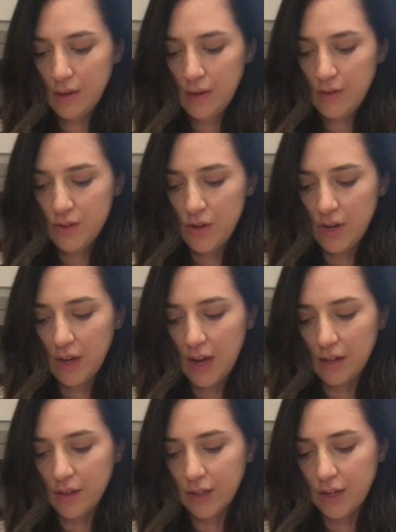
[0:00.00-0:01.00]
so you can get a
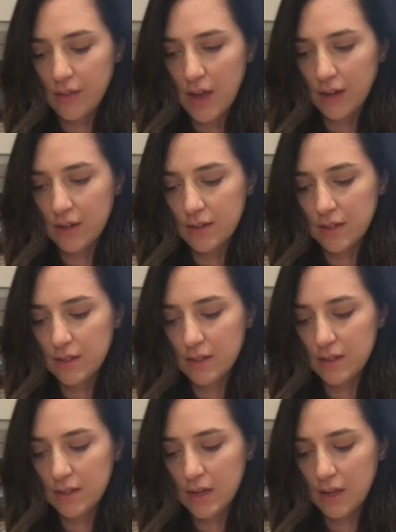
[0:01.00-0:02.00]
look at that
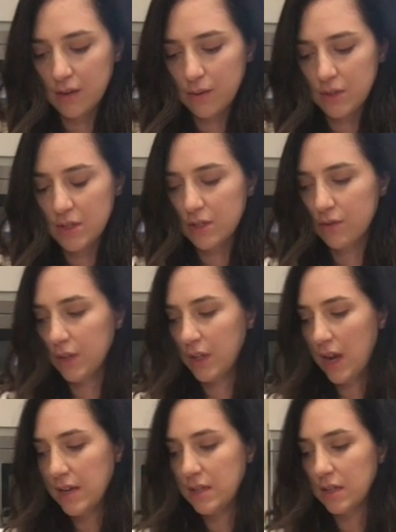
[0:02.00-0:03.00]
consistency, which is really
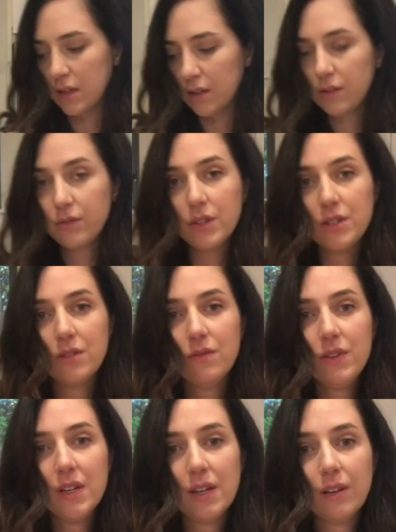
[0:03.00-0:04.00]
ideal for tube
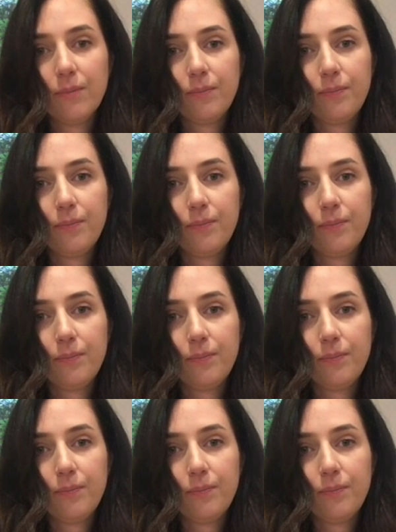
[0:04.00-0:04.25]
feeding.